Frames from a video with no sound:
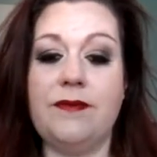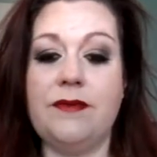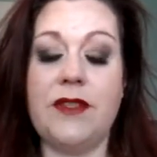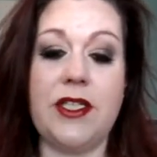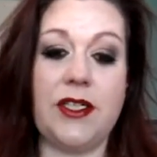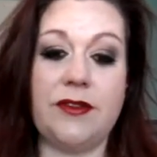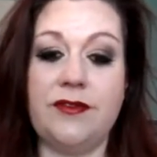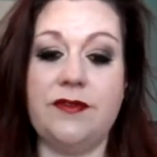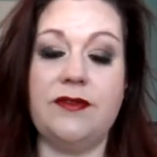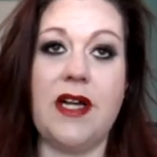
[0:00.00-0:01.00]
You know,
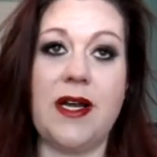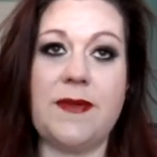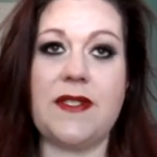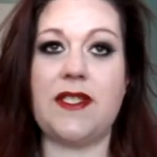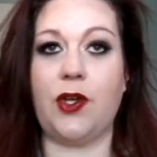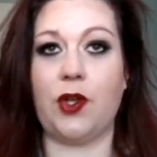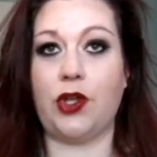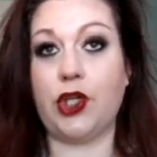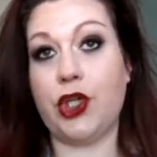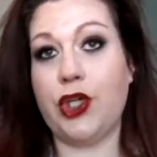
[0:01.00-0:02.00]
I'm still
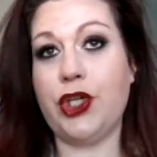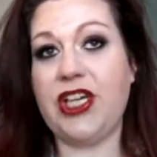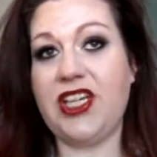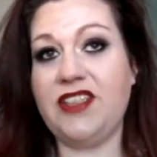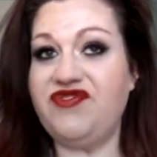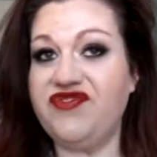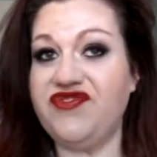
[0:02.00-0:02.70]
learning.